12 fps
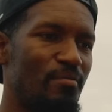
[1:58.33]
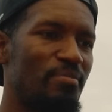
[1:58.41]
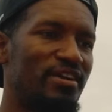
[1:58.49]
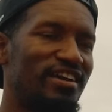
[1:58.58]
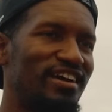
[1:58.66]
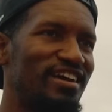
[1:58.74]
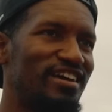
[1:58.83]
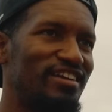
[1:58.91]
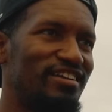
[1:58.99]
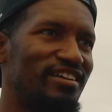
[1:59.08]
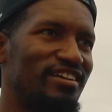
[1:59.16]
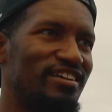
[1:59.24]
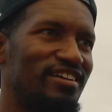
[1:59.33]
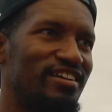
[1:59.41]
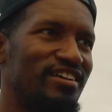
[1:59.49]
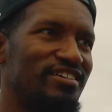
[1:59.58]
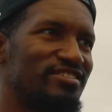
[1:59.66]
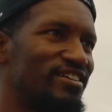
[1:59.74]
but again,
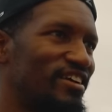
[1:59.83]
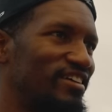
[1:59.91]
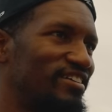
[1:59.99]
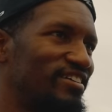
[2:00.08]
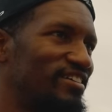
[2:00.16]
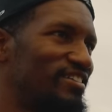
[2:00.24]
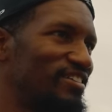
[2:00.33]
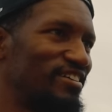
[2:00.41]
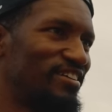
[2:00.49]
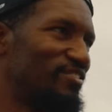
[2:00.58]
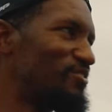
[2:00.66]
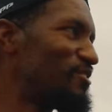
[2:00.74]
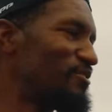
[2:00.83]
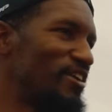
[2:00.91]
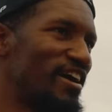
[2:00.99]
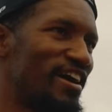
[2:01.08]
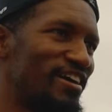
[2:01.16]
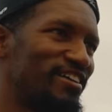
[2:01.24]
it's like, look at where we're
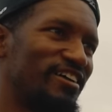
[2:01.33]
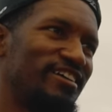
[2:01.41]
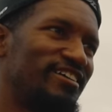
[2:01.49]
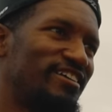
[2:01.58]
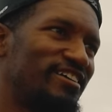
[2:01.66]
at, like,